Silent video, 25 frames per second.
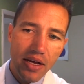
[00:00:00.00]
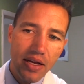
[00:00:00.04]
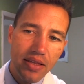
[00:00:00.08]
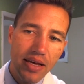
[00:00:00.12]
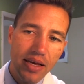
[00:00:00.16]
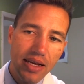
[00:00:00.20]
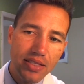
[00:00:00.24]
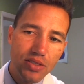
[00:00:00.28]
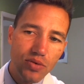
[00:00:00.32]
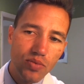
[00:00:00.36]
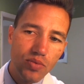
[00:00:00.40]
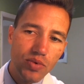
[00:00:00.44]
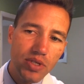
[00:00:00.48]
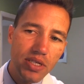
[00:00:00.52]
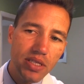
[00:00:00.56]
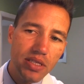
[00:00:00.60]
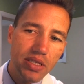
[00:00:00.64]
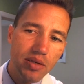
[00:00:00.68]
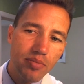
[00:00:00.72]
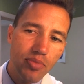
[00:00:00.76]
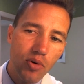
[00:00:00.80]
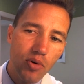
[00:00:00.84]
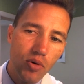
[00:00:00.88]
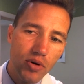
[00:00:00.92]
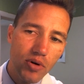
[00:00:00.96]
That's really
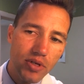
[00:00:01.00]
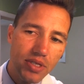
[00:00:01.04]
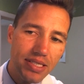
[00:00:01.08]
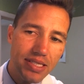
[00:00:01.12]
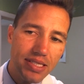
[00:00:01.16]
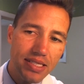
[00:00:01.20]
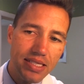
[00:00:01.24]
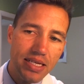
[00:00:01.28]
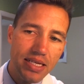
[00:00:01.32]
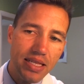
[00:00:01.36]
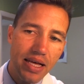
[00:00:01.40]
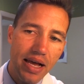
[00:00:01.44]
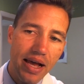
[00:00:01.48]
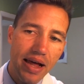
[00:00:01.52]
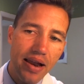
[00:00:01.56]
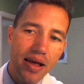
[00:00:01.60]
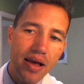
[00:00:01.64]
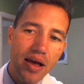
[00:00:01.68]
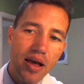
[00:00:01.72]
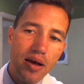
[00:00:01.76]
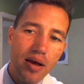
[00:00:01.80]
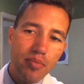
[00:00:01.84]
important to see that,